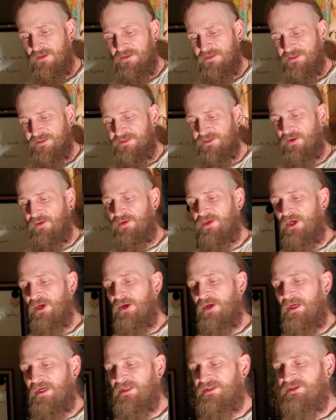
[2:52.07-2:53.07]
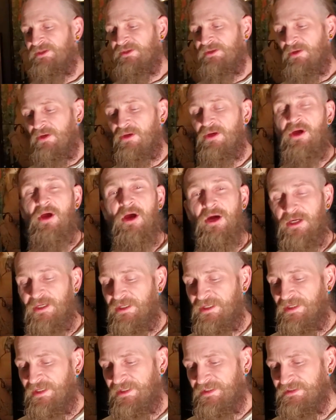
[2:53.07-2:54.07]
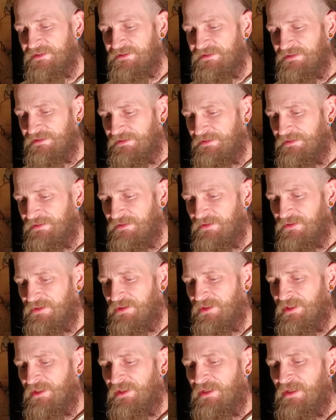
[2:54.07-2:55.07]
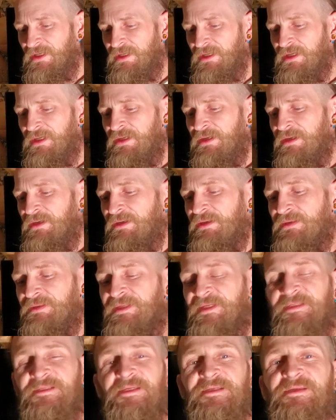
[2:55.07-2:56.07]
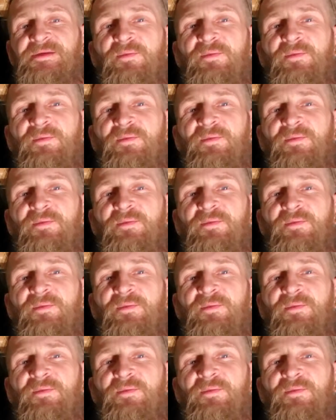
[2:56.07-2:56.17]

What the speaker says: So courage, or hardiness, this is the